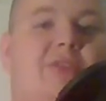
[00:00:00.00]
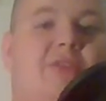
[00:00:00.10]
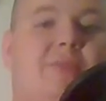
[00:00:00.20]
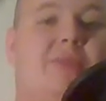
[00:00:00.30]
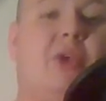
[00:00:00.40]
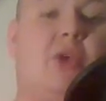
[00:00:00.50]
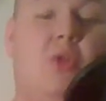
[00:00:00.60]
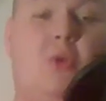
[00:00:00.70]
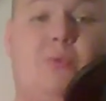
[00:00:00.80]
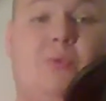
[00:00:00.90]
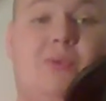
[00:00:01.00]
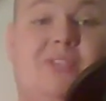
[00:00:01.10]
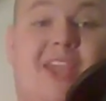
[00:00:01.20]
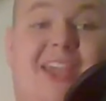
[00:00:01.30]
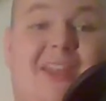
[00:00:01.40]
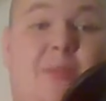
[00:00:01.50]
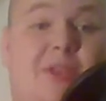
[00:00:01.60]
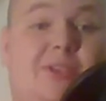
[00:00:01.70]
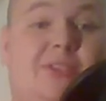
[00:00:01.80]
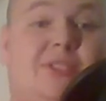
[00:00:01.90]
from the Clone Wars
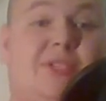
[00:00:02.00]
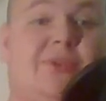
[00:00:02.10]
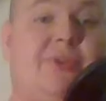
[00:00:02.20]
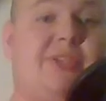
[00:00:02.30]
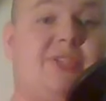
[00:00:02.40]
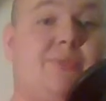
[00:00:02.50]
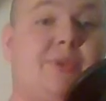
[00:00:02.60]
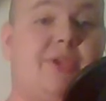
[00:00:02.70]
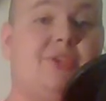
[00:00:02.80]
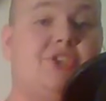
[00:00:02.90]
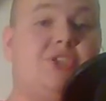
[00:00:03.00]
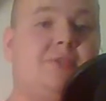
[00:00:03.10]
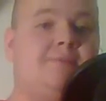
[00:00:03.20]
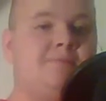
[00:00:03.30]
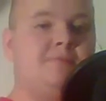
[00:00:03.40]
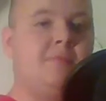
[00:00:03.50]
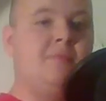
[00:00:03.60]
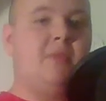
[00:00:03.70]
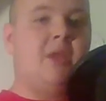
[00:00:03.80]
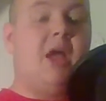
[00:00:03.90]
animated series, which
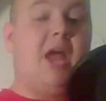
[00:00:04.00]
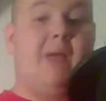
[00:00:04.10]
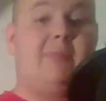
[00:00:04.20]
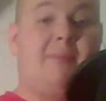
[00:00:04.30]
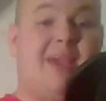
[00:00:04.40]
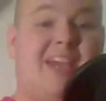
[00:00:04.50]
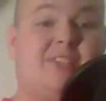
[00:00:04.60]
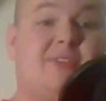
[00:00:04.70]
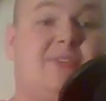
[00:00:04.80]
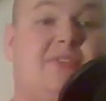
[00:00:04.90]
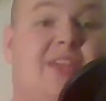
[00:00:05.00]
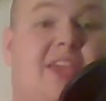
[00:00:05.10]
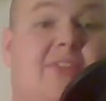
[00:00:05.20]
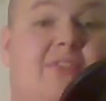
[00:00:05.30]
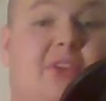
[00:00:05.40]
I'm a massive fan of the